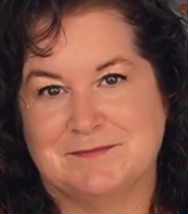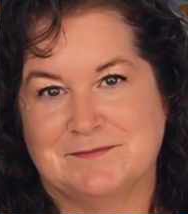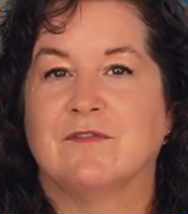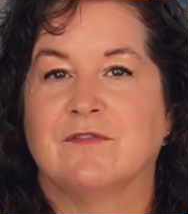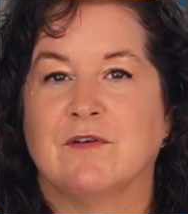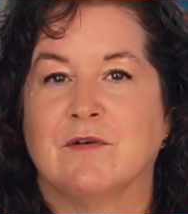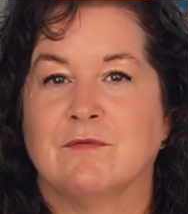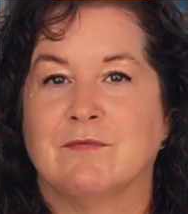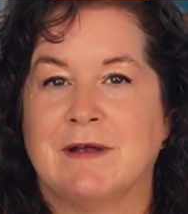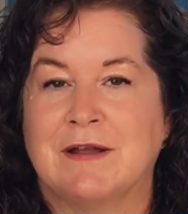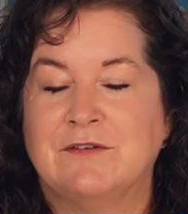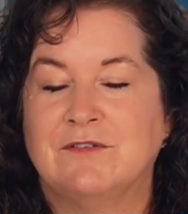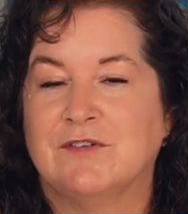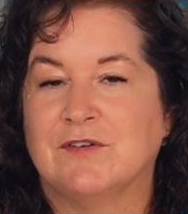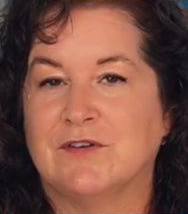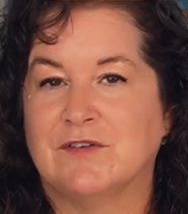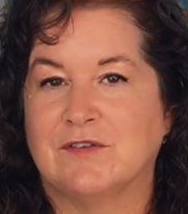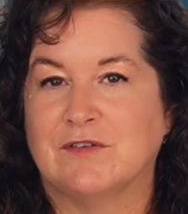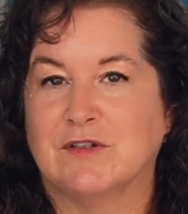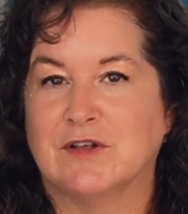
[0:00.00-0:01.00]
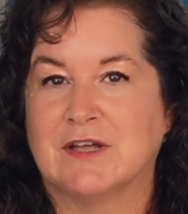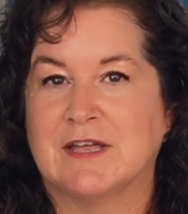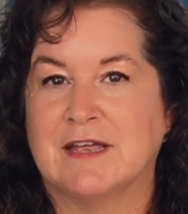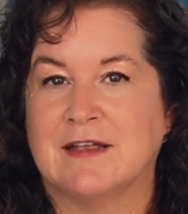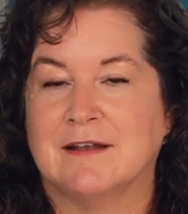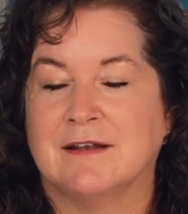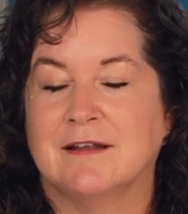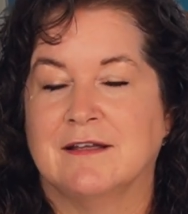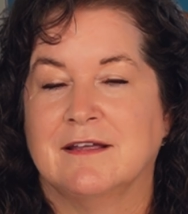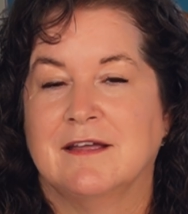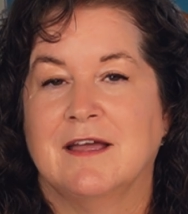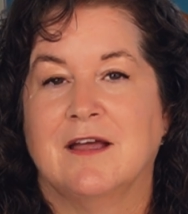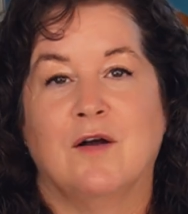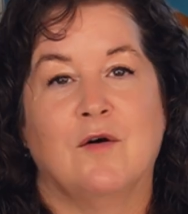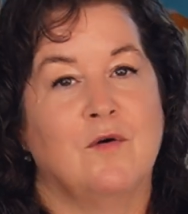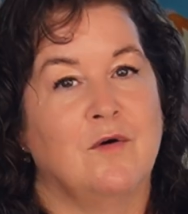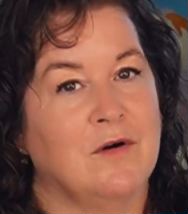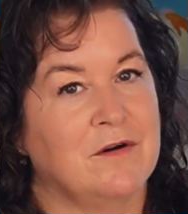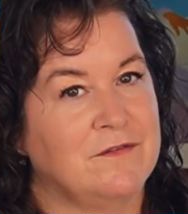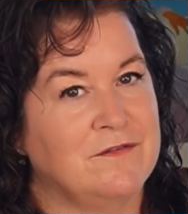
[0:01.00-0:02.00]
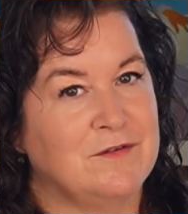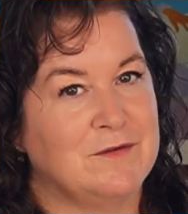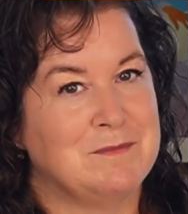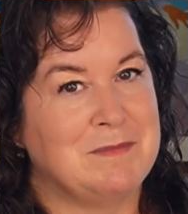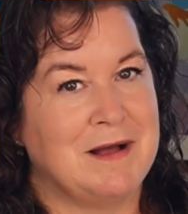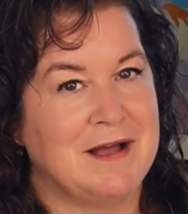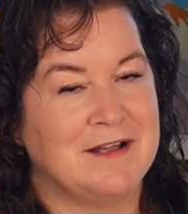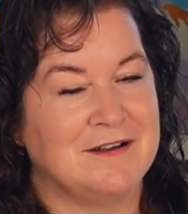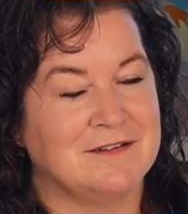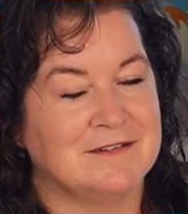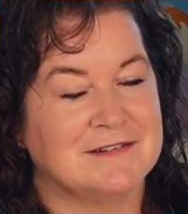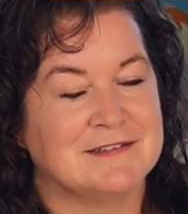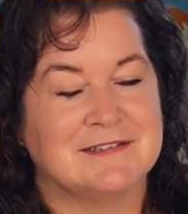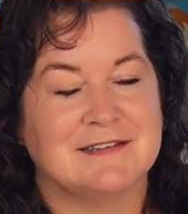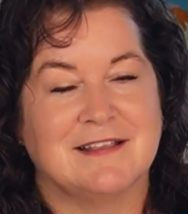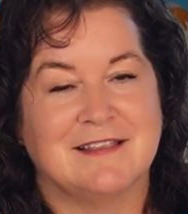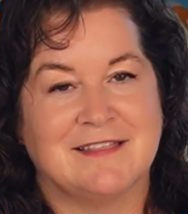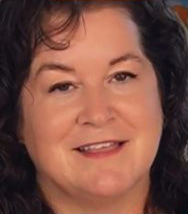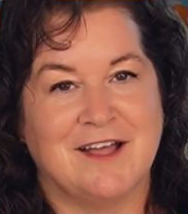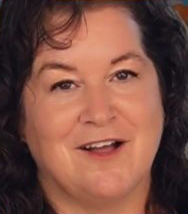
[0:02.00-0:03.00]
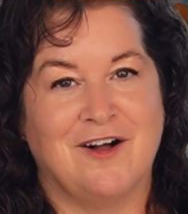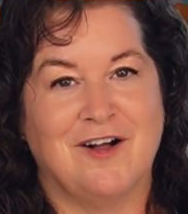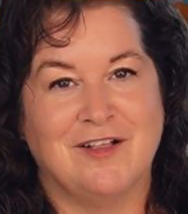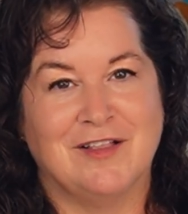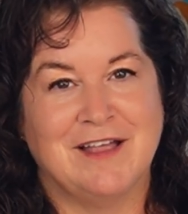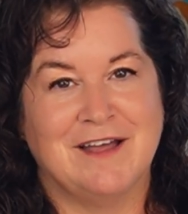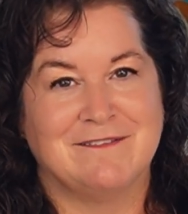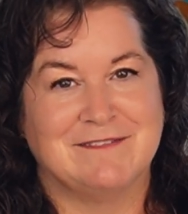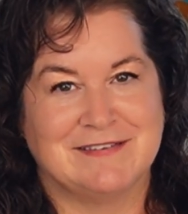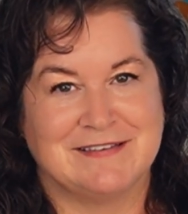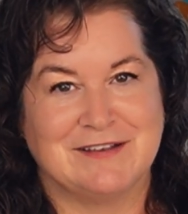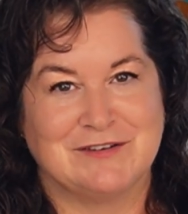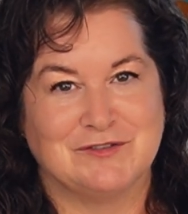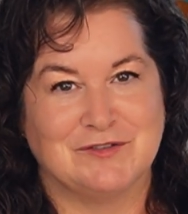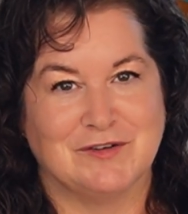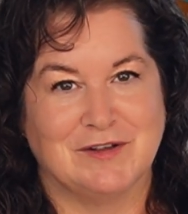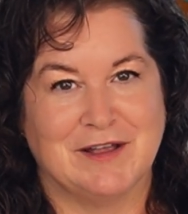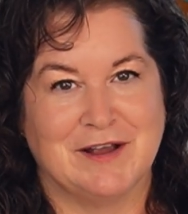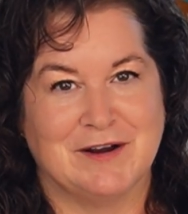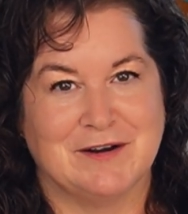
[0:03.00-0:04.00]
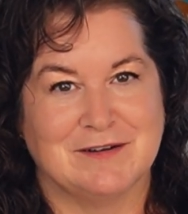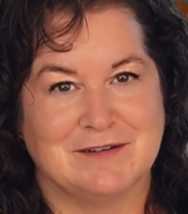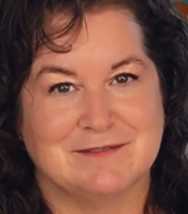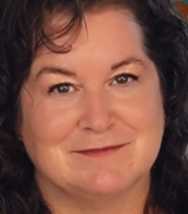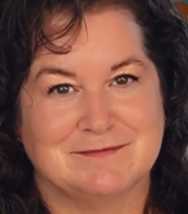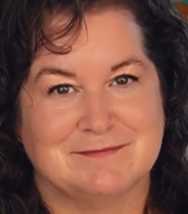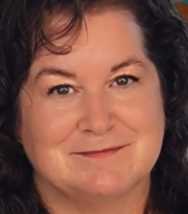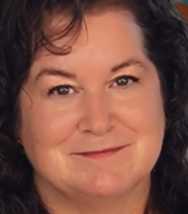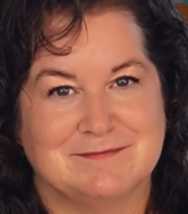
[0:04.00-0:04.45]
For renters looking, or for buyers, they all have central air.